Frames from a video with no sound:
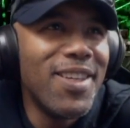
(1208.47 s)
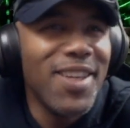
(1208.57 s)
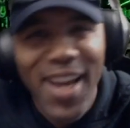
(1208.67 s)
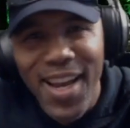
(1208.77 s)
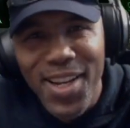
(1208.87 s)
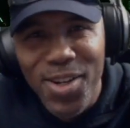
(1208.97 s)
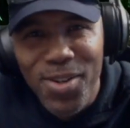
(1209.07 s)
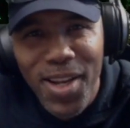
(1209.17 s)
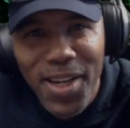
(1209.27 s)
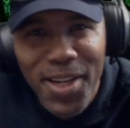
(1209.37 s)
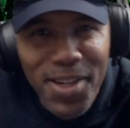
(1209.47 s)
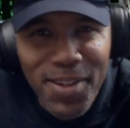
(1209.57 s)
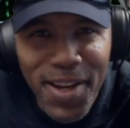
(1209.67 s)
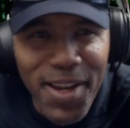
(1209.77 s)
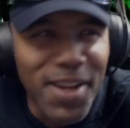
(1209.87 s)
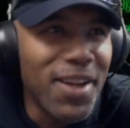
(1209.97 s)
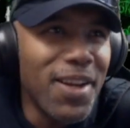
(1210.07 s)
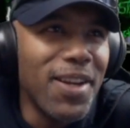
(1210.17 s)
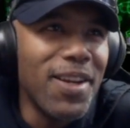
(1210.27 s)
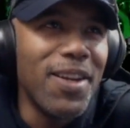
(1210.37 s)
killing. It kind of do look like a young dad. Oh,
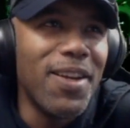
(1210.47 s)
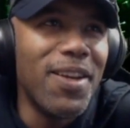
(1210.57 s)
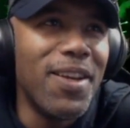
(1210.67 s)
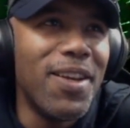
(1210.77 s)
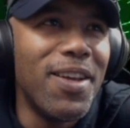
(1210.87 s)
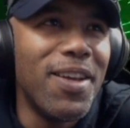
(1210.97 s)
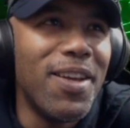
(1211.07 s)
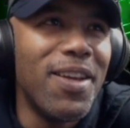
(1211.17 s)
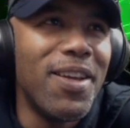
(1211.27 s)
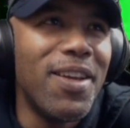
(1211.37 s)
you know